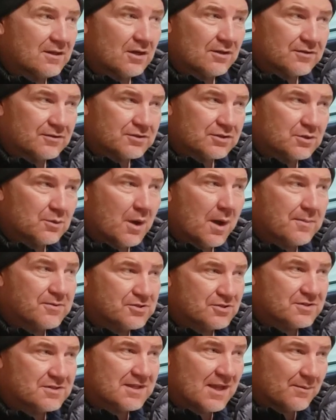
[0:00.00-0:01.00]
other two
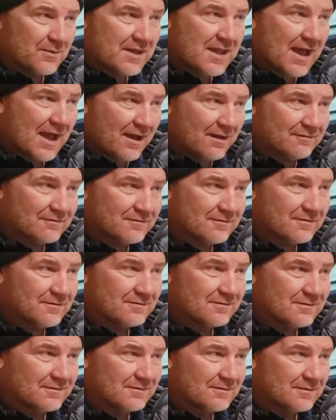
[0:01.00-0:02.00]
options that we have
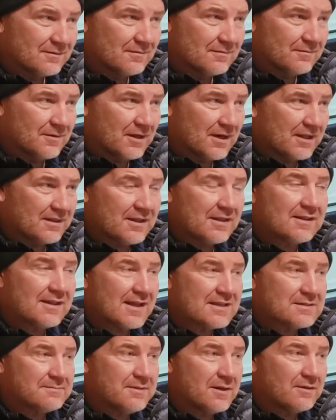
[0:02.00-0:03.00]
but I think
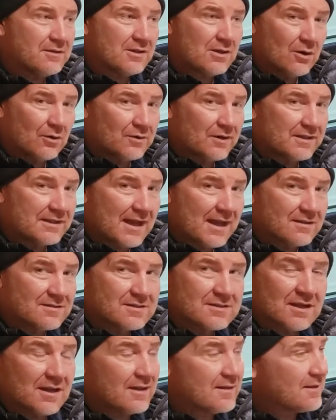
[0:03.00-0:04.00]
that's about the only
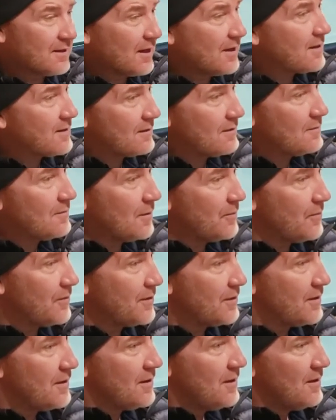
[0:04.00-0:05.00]
downside that I can come up
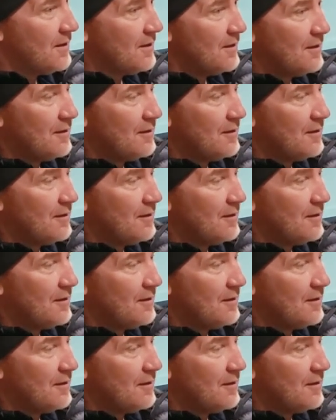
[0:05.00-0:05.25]
with mm-hmm.